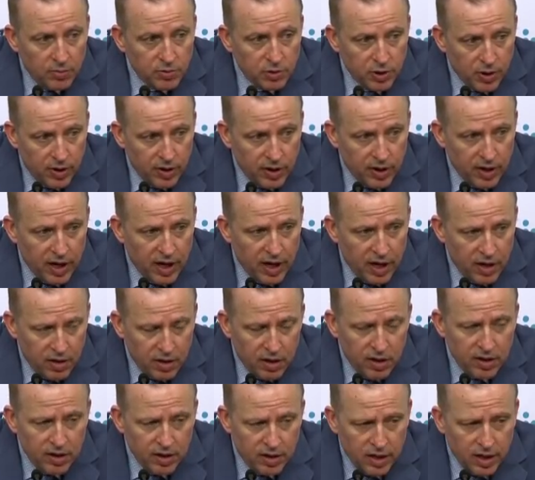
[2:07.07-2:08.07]
I'm sorry,
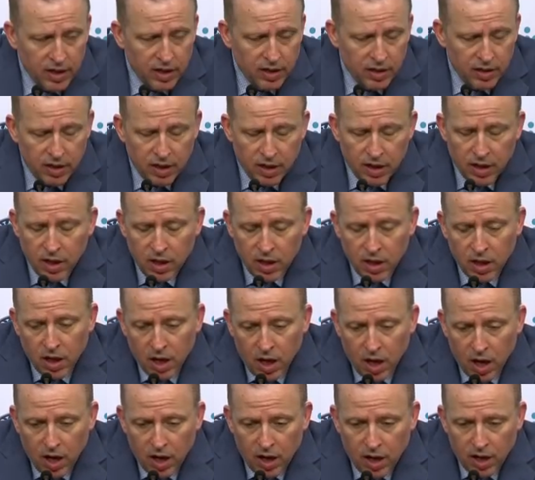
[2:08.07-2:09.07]
yeah.
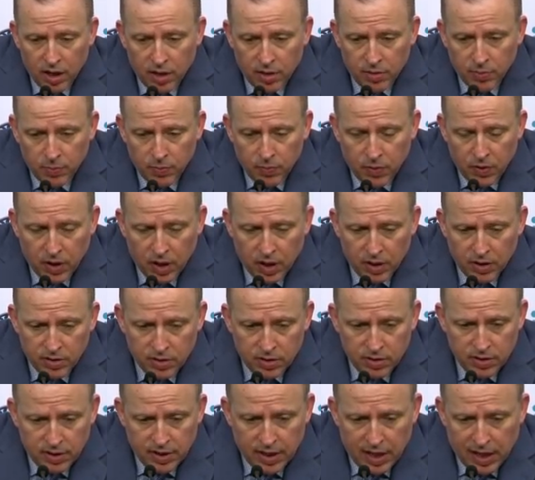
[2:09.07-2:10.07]

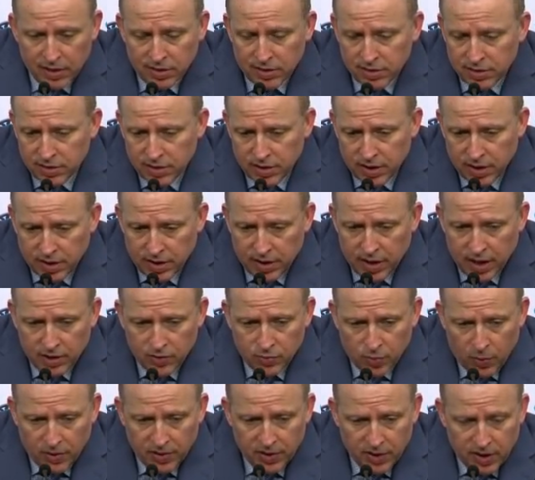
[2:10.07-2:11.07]
That's